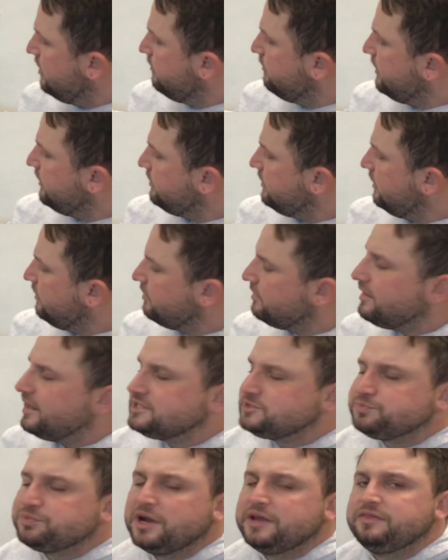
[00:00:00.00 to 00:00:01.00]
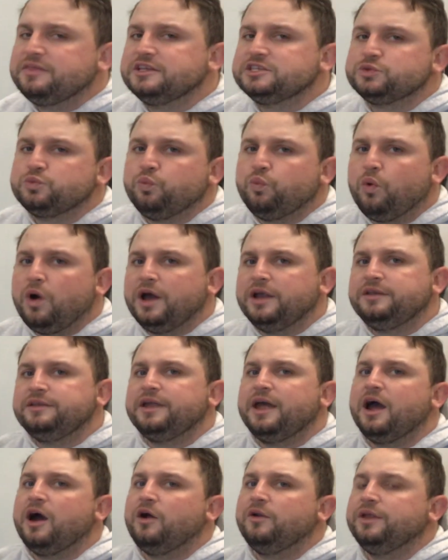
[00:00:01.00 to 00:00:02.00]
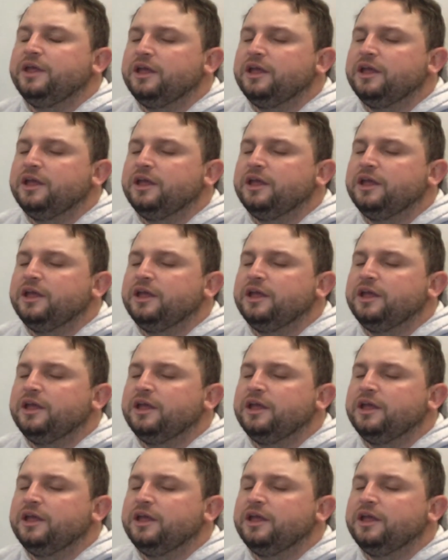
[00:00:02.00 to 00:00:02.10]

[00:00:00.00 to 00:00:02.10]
but then let's break this 1 down